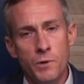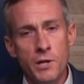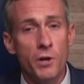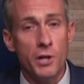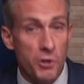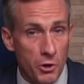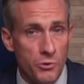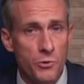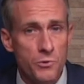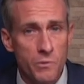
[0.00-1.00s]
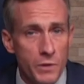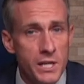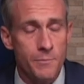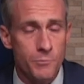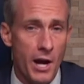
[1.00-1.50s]
we want to know those and
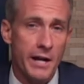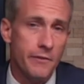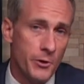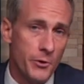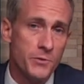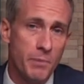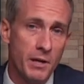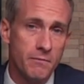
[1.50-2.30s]
we keep track of those,